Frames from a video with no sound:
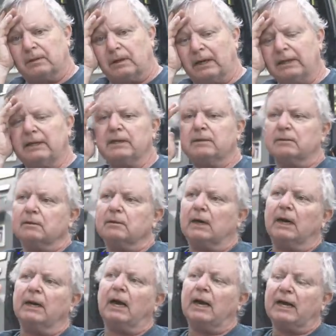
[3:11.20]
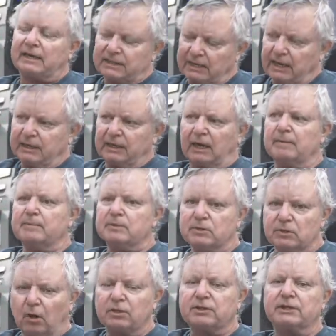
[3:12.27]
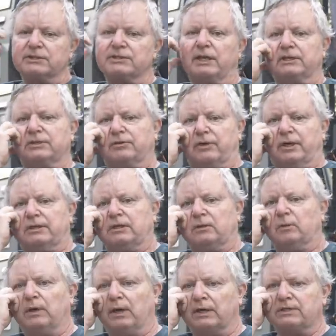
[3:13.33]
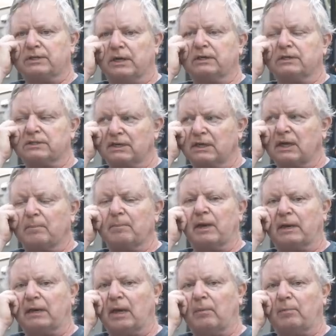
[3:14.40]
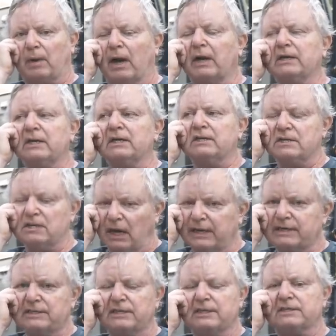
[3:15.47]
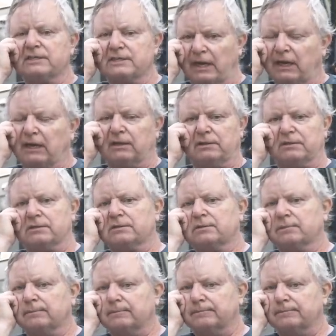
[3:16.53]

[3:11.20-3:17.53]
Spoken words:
I'm not exaggerating when I say to set up my camp, I need 90 seconds.